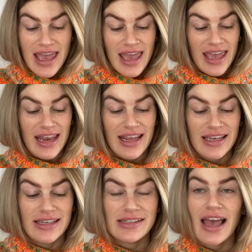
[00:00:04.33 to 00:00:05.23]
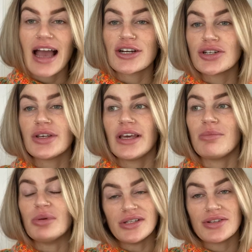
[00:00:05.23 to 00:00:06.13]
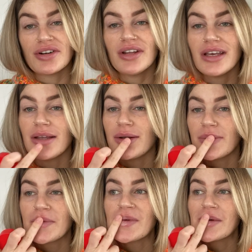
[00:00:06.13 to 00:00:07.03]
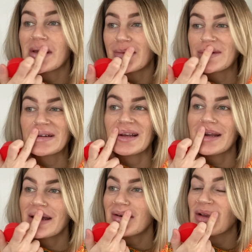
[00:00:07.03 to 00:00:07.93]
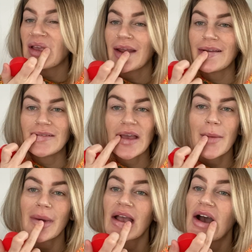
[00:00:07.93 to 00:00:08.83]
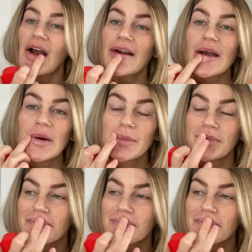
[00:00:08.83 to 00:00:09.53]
It is actually a blizzard in New Hampshire right now. I can't even get my car out.